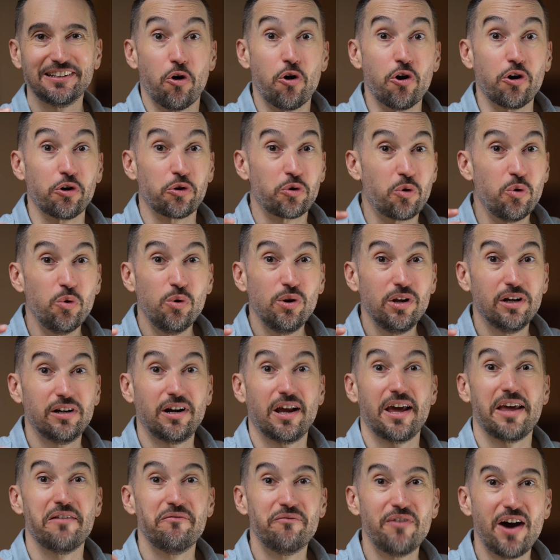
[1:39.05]
or cooler
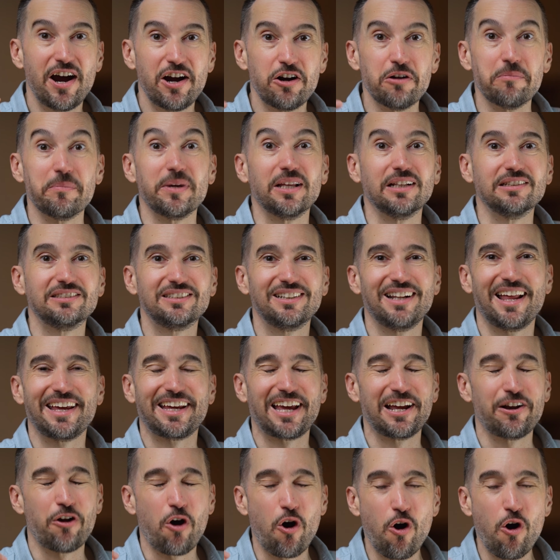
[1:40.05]
environments like an